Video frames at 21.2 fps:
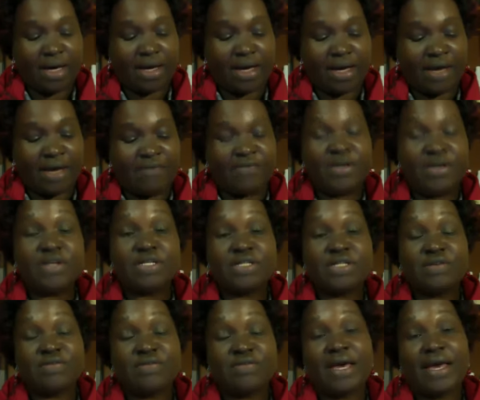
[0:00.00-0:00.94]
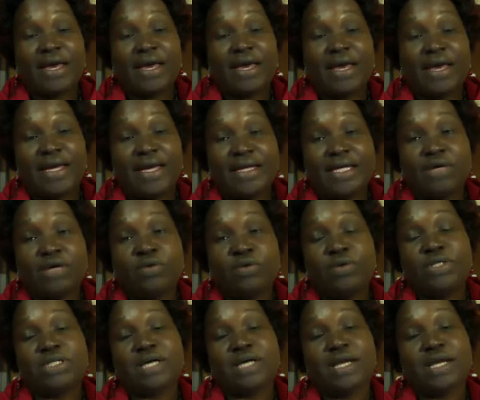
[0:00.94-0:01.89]
very severe headache, which
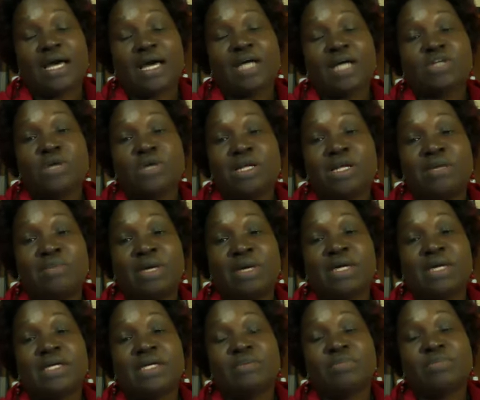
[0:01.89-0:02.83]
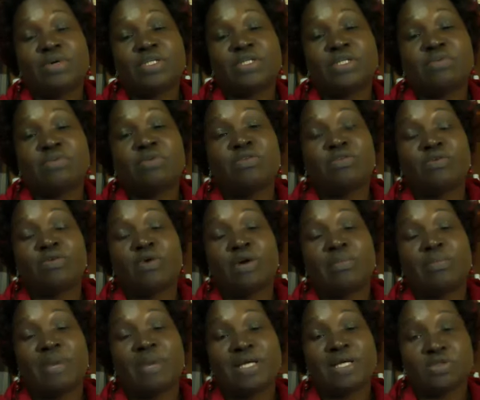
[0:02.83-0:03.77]
can actually make it impossible for
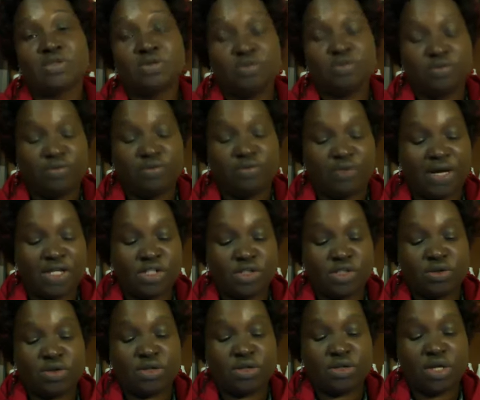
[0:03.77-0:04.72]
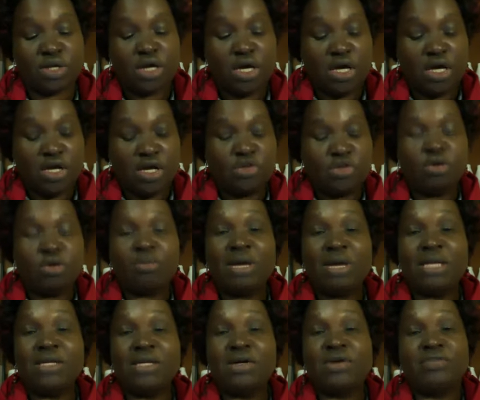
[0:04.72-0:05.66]
a person to function
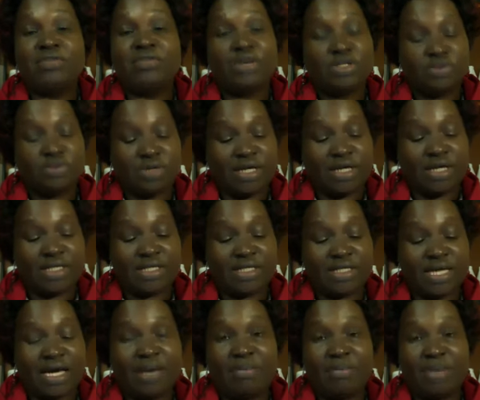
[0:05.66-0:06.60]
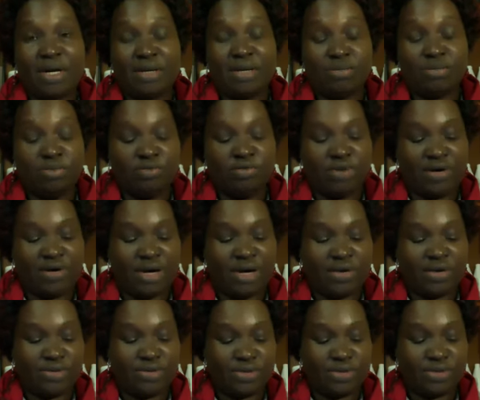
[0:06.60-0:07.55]
normally or even to get up and move
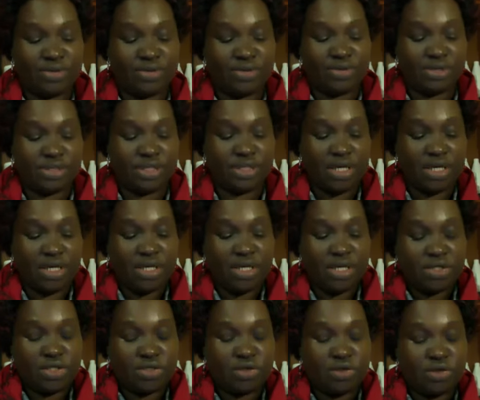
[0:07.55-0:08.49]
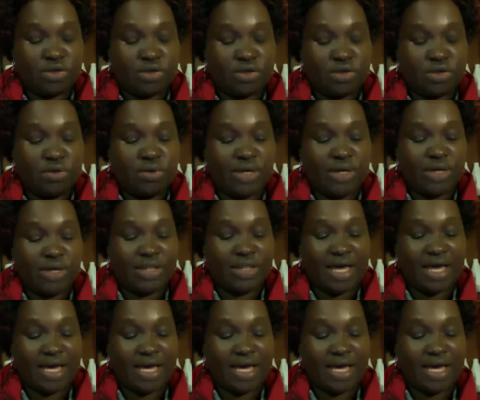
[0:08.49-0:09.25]
around. So with that,